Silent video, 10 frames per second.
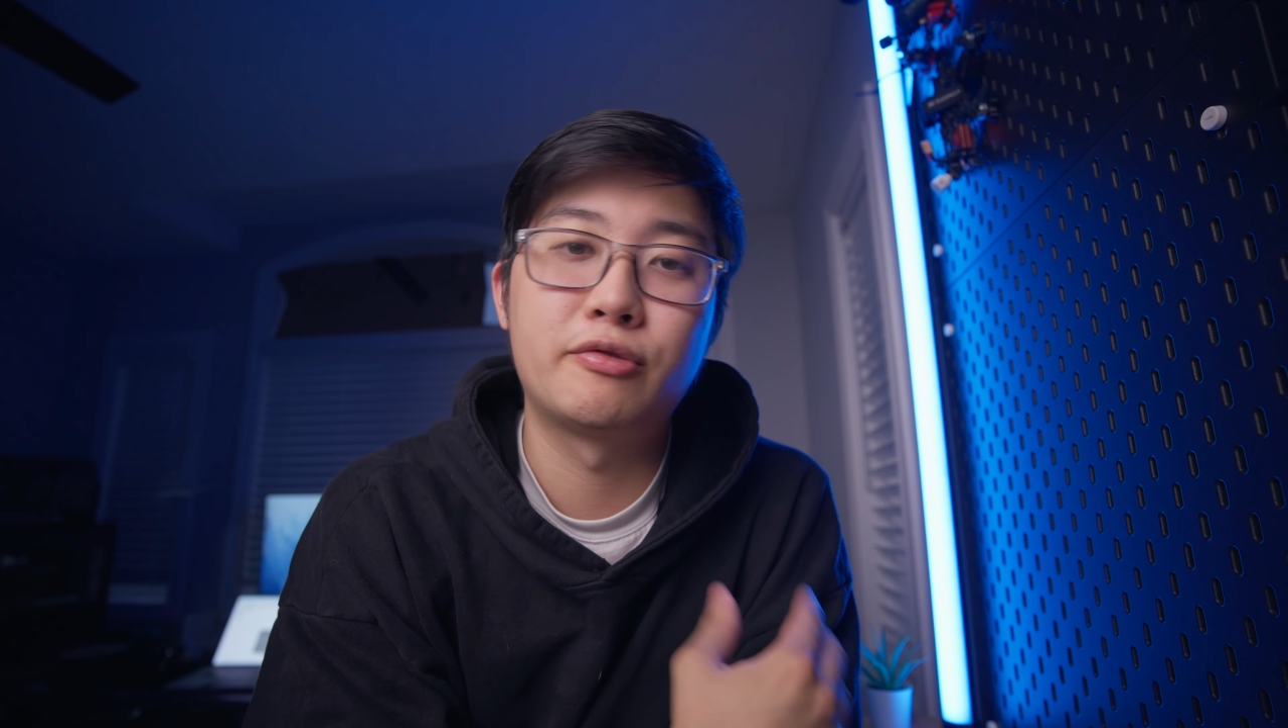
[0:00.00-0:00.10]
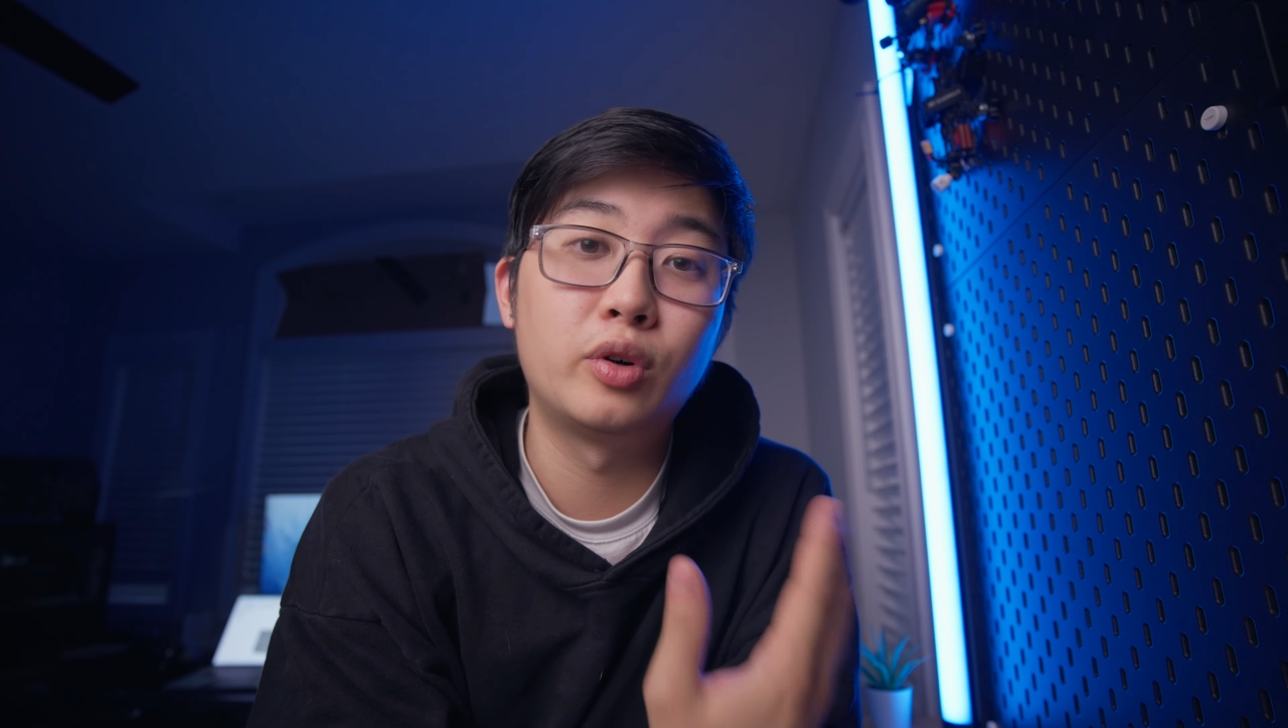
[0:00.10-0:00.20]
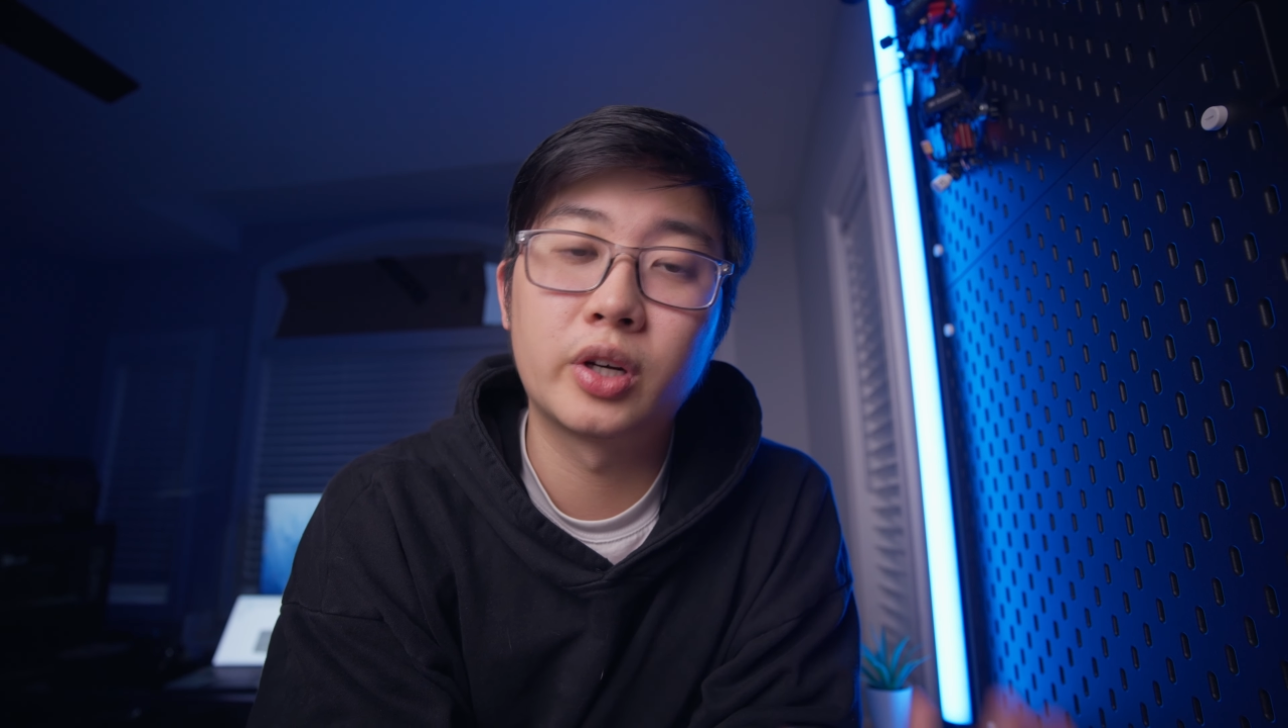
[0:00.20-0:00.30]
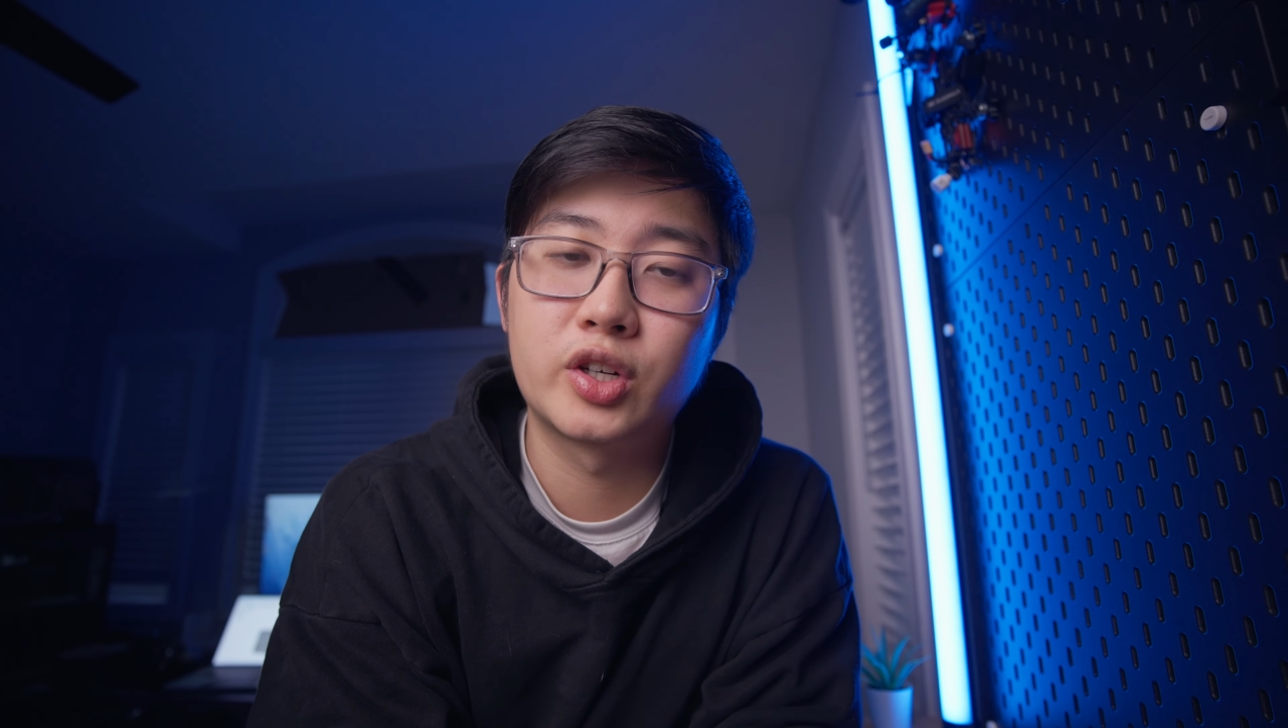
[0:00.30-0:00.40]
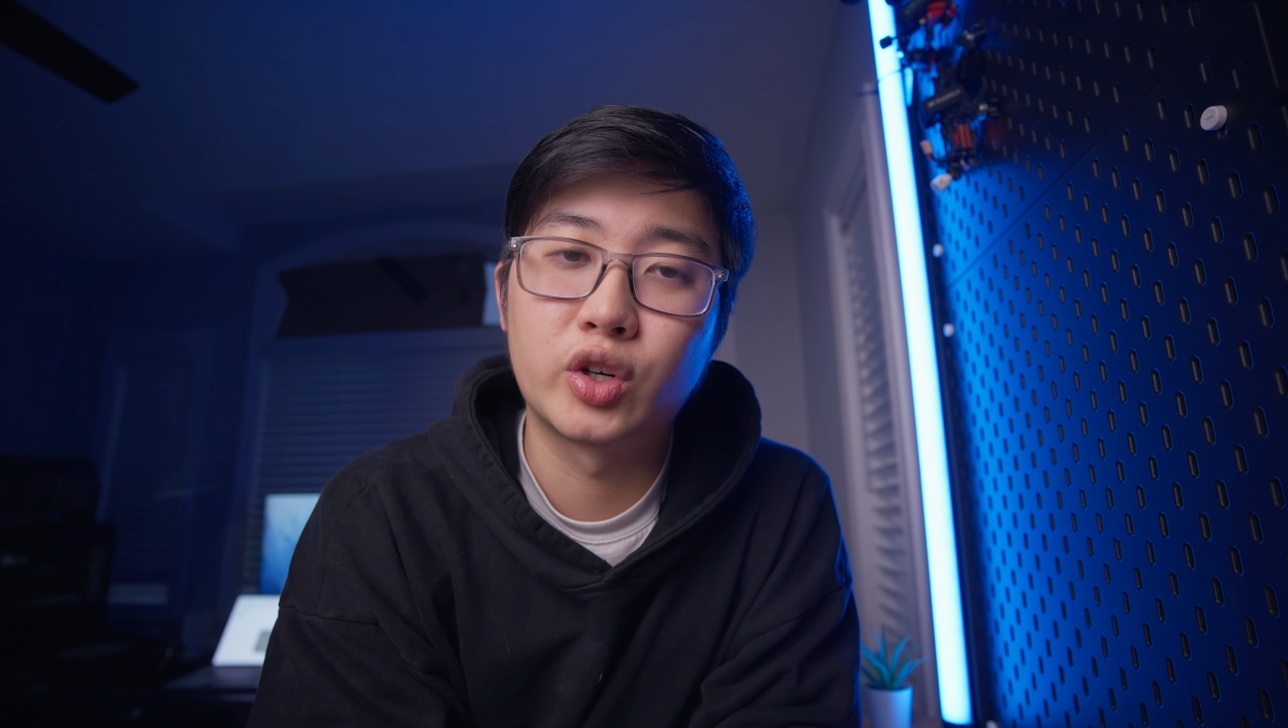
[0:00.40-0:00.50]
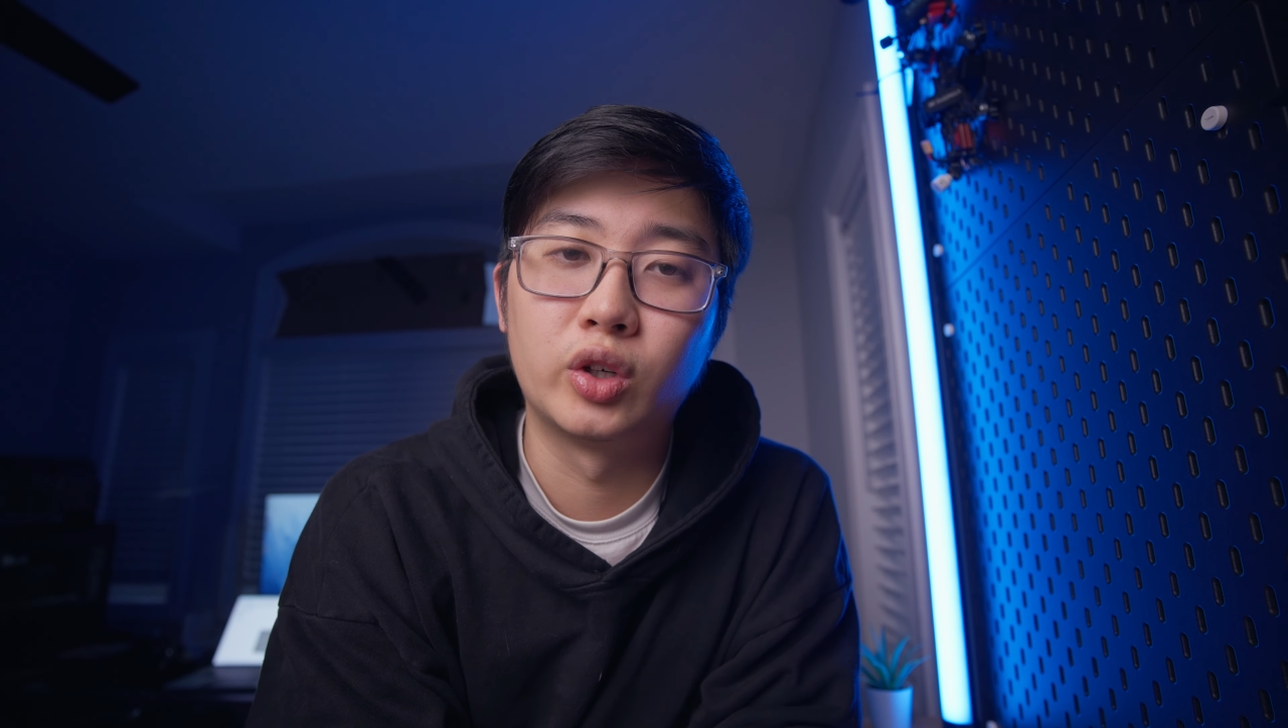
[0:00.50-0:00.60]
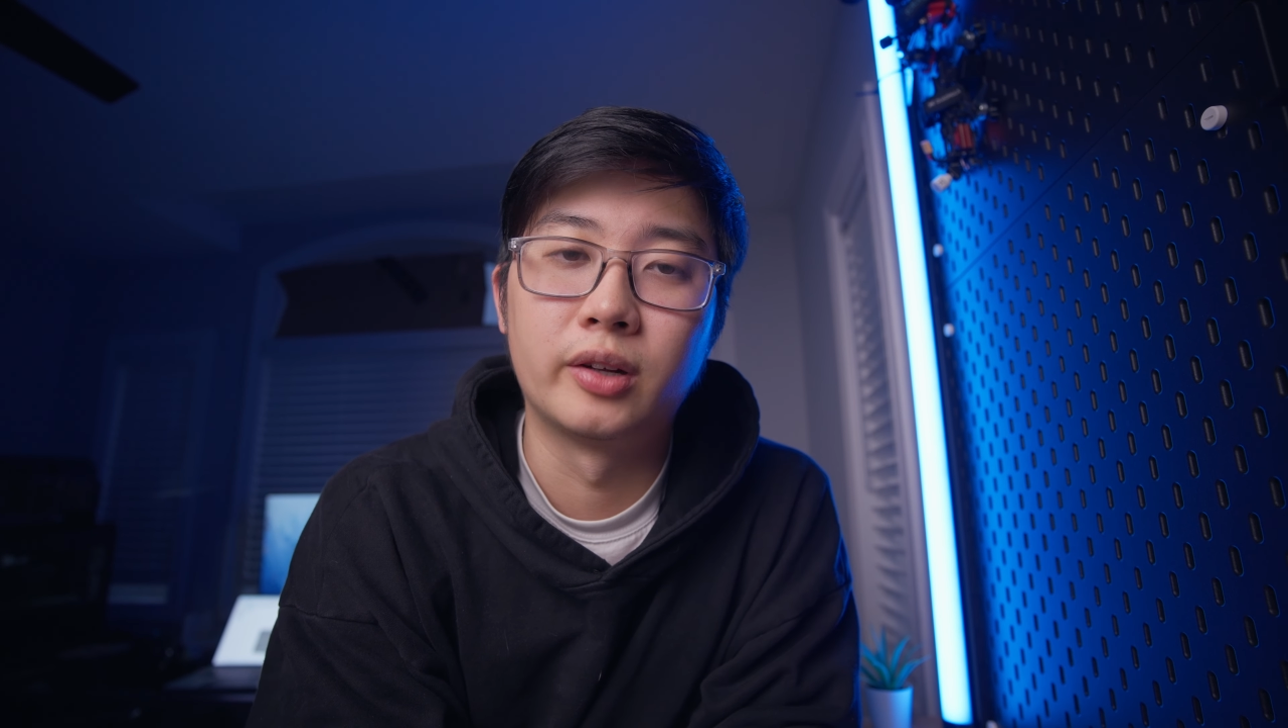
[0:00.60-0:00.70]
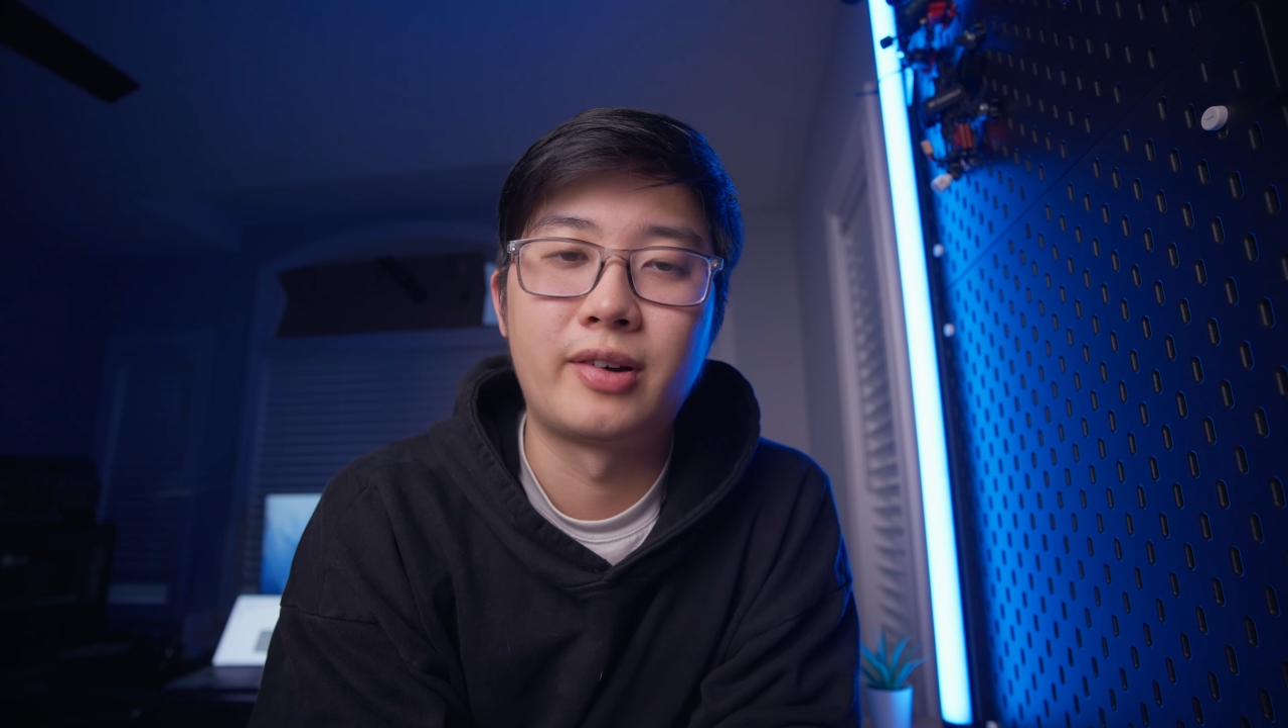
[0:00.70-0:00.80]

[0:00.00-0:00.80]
full control